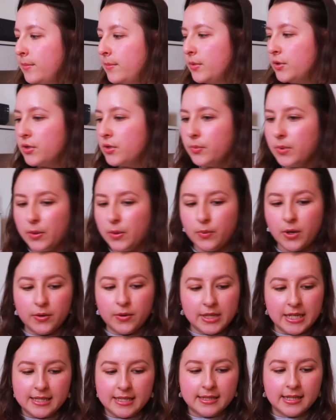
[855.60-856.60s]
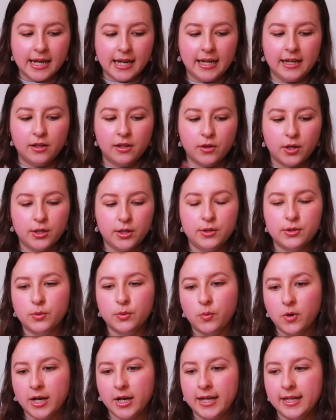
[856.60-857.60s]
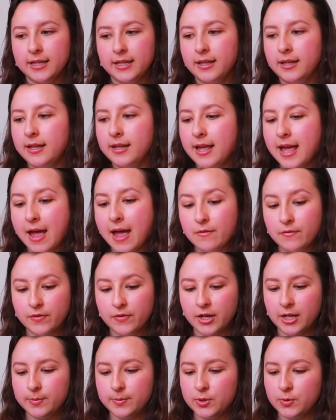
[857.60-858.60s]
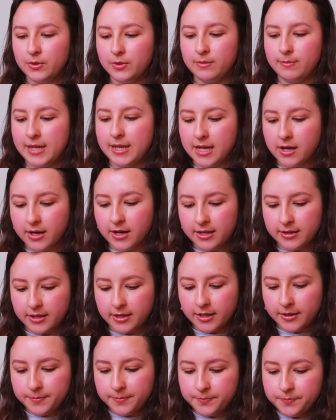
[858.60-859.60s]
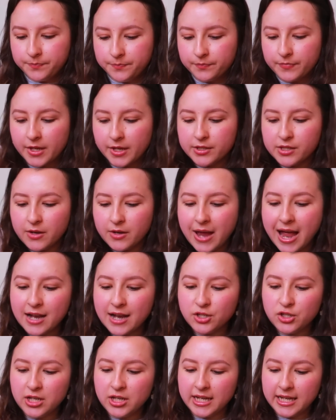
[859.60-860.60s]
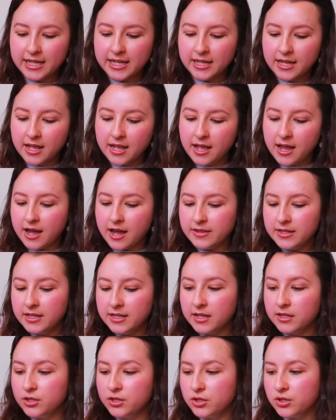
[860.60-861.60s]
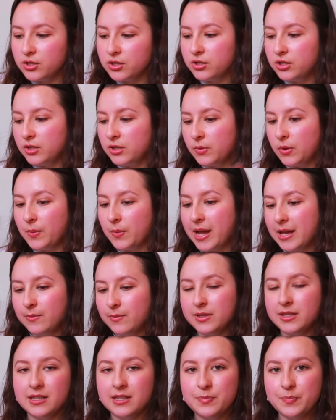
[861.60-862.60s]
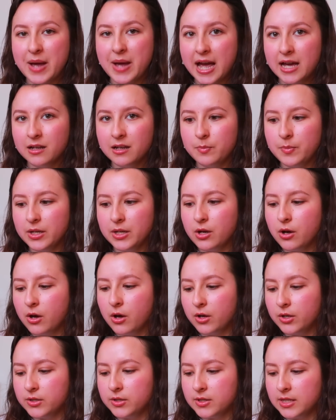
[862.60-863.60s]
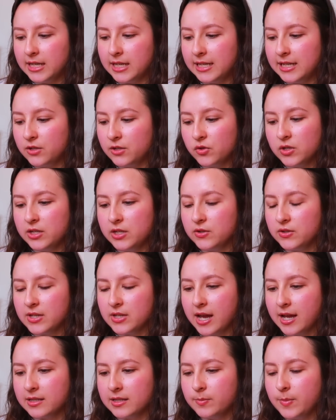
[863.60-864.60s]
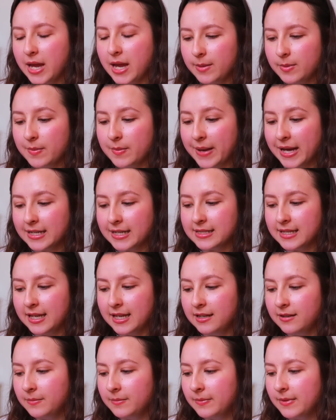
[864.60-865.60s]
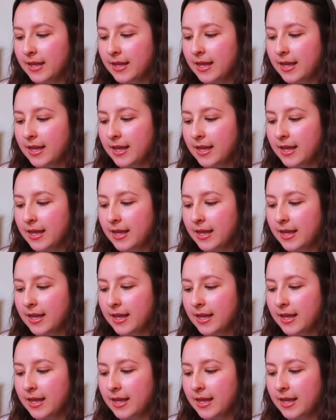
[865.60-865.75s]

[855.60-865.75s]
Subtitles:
So I won't need to take those white envelopes with me either. So actually, I think I can just do away with this bag, because it literally just has paper bags in